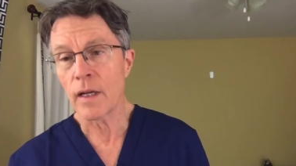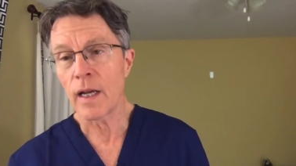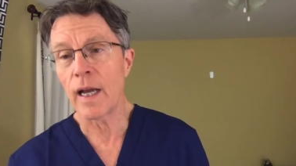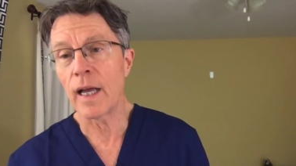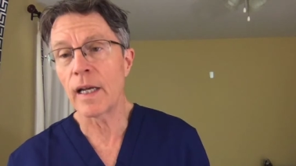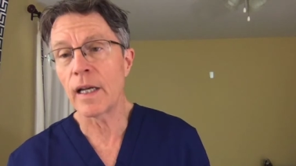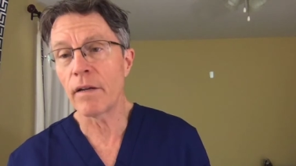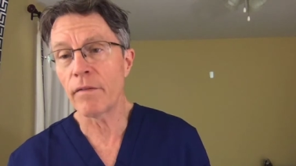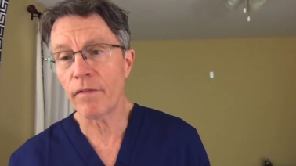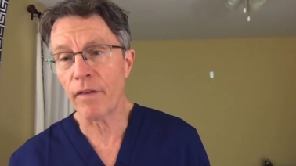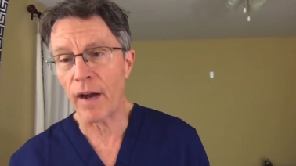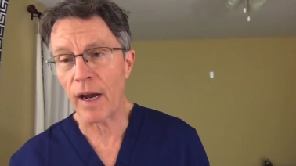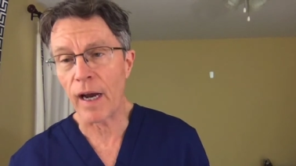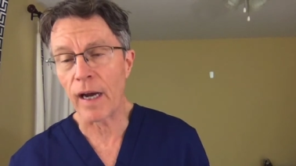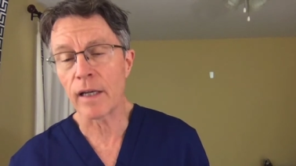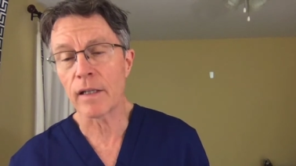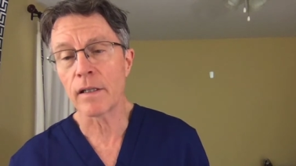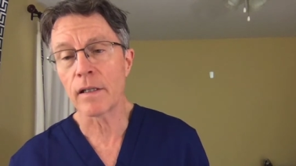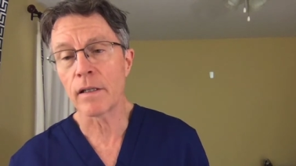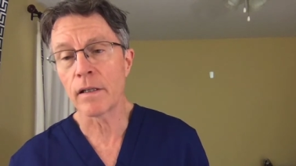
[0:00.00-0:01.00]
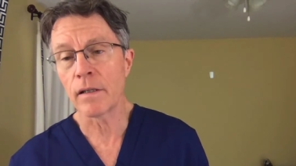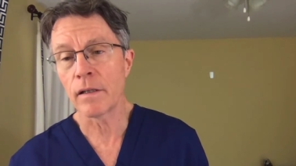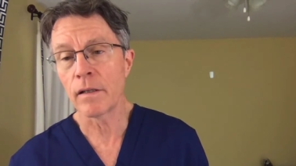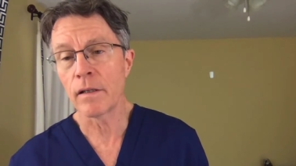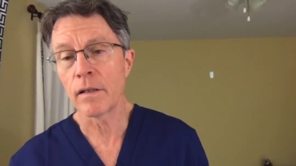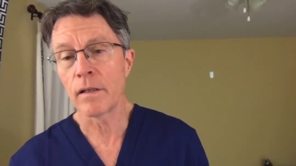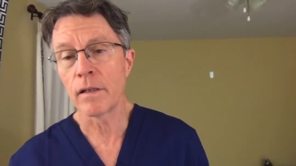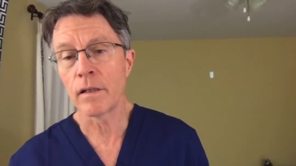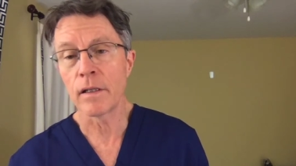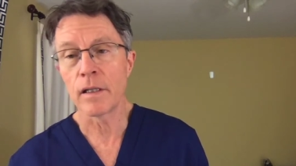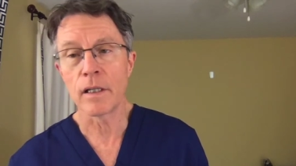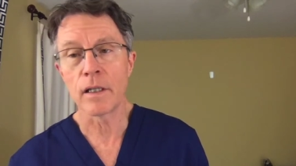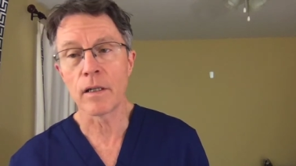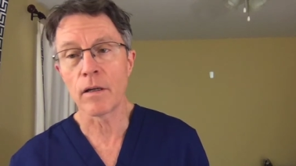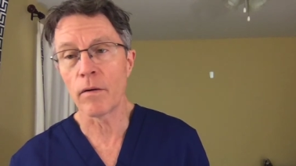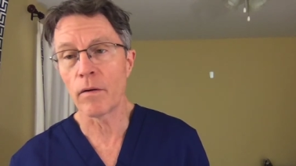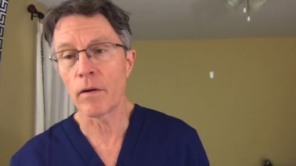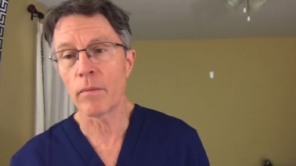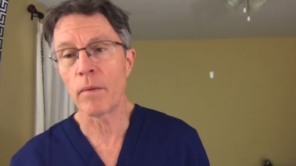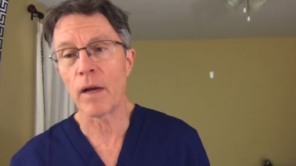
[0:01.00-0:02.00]
and in fact, in
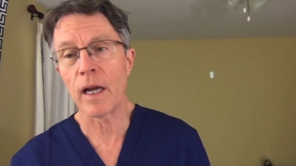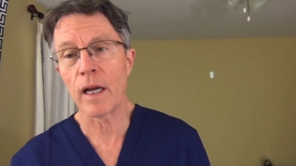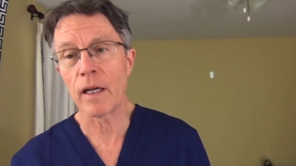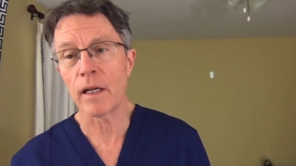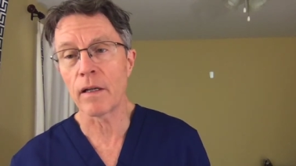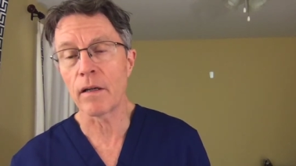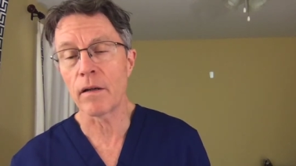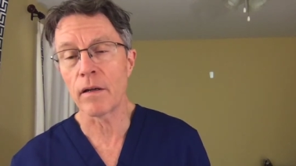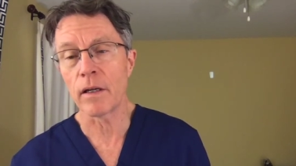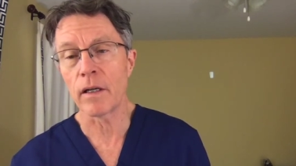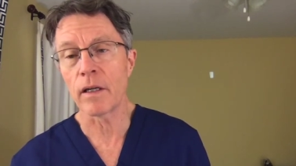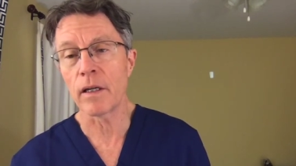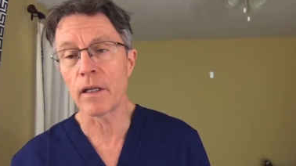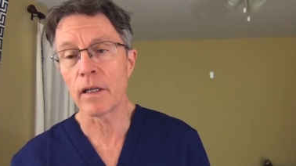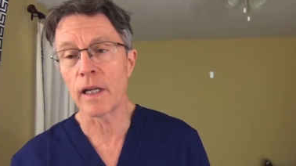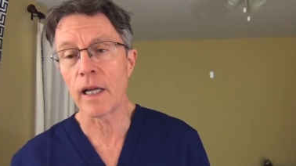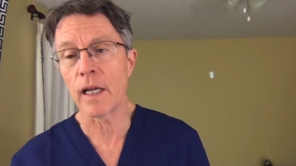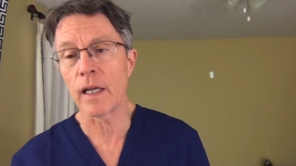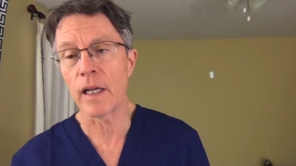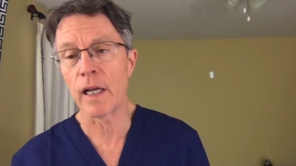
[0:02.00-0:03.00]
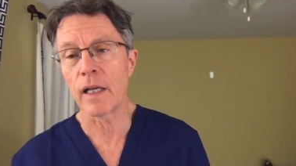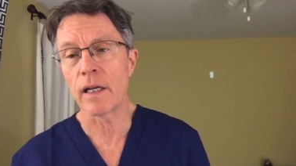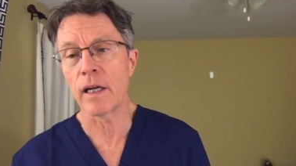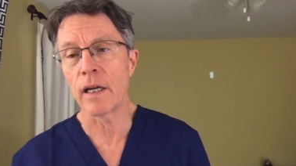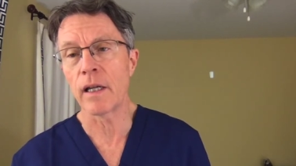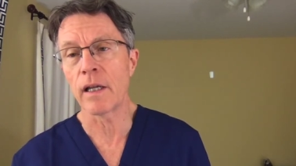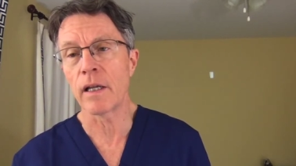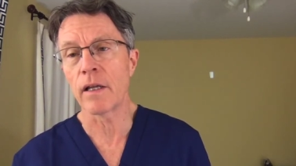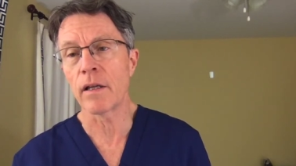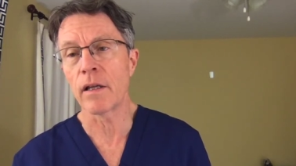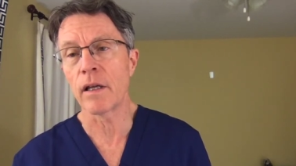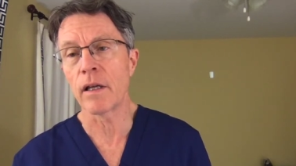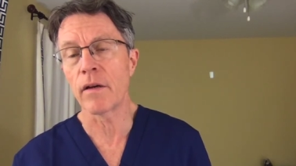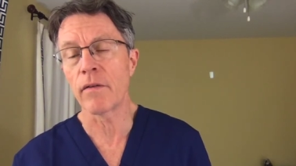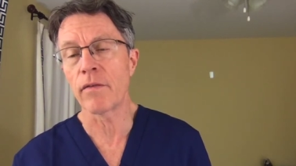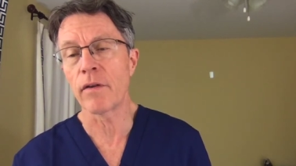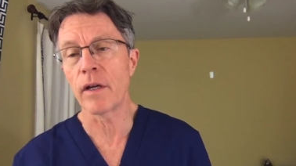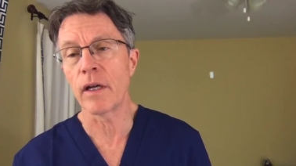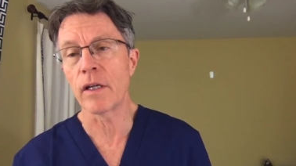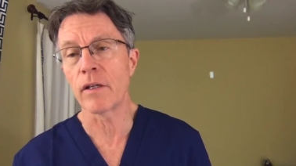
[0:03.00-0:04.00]
going back and looking at that data, I think the
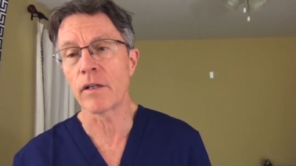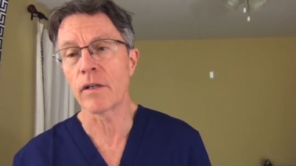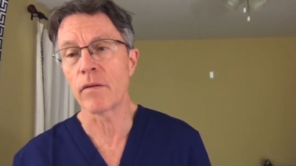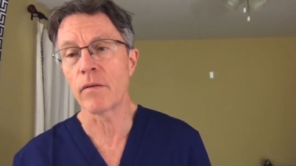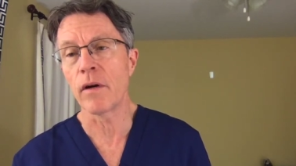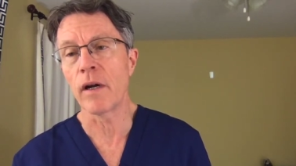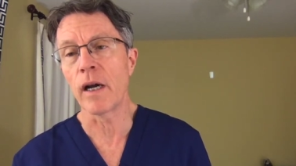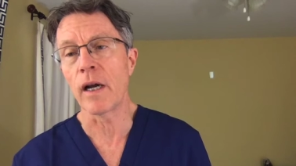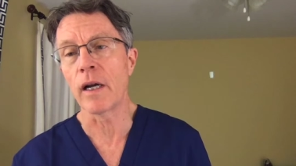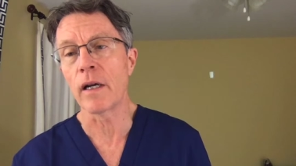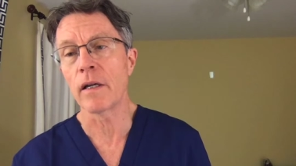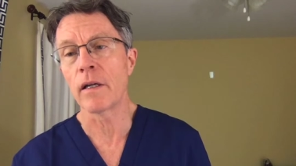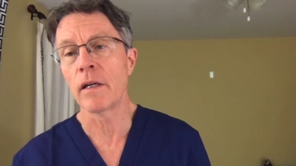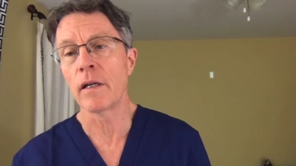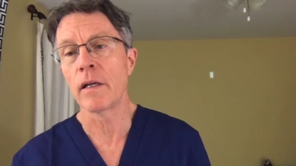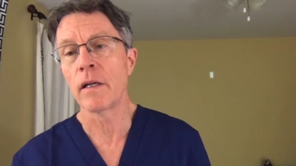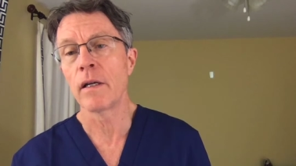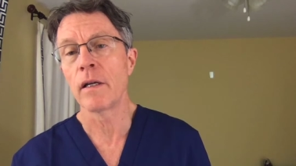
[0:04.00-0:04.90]
FDA is correct